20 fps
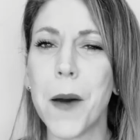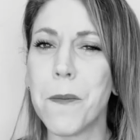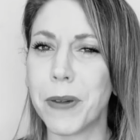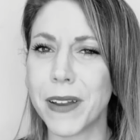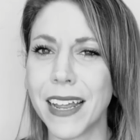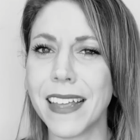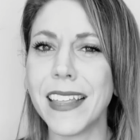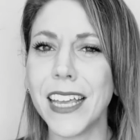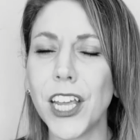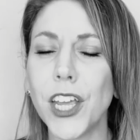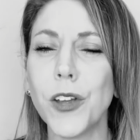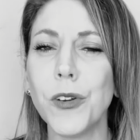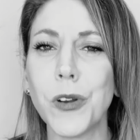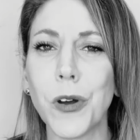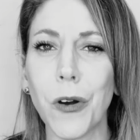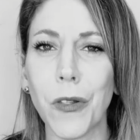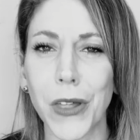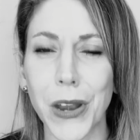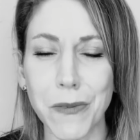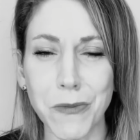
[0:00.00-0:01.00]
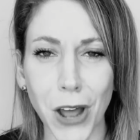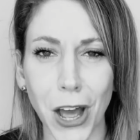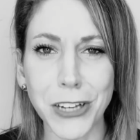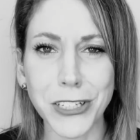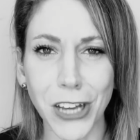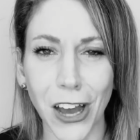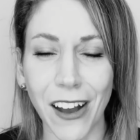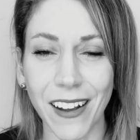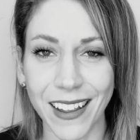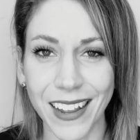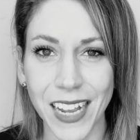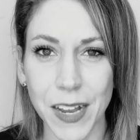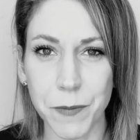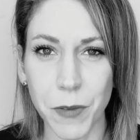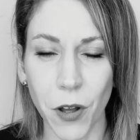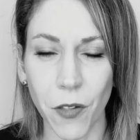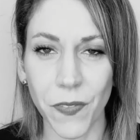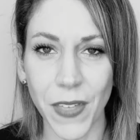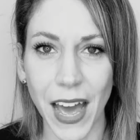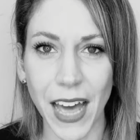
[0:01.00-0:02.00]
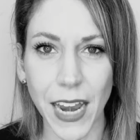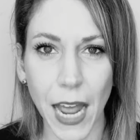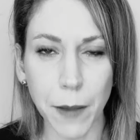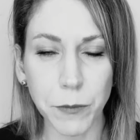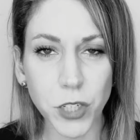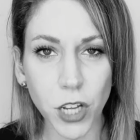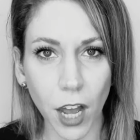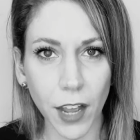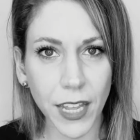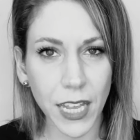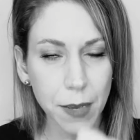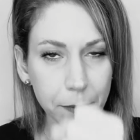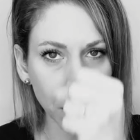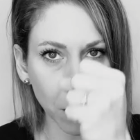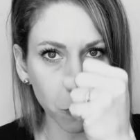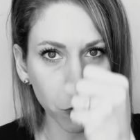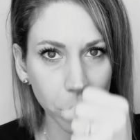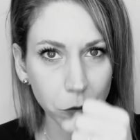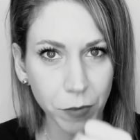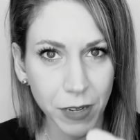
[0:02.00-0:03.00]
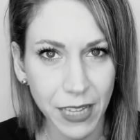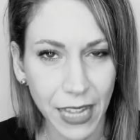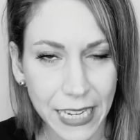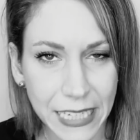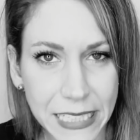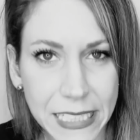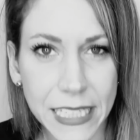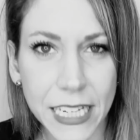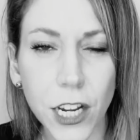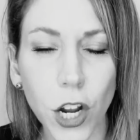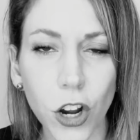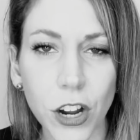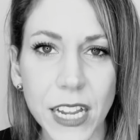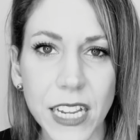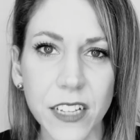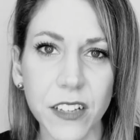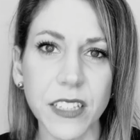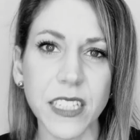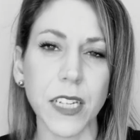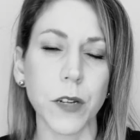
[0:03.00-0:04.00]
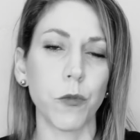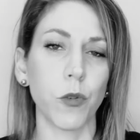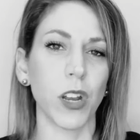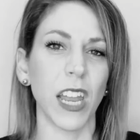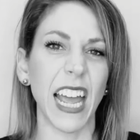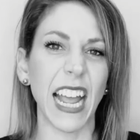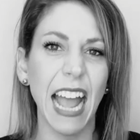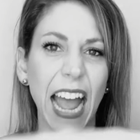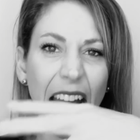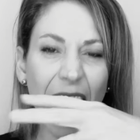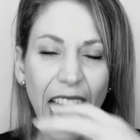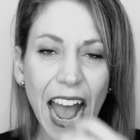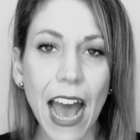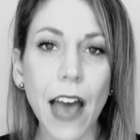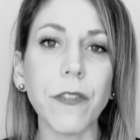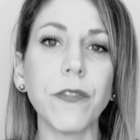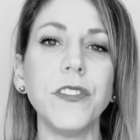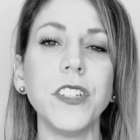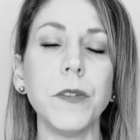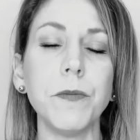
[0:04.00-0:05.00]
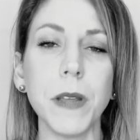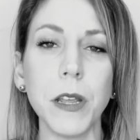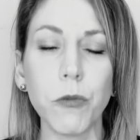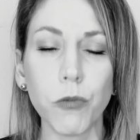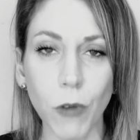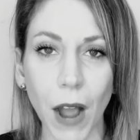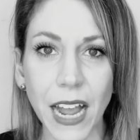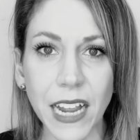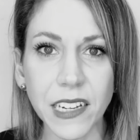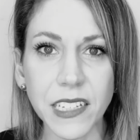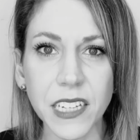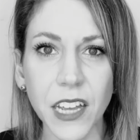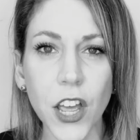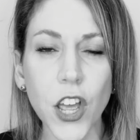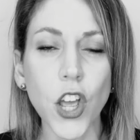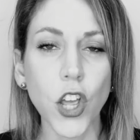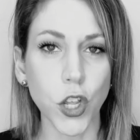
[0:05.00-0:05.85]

But I think you know that I'm not talking about that. I'm talking about when we like dig our heels in, we're like, I have to be right.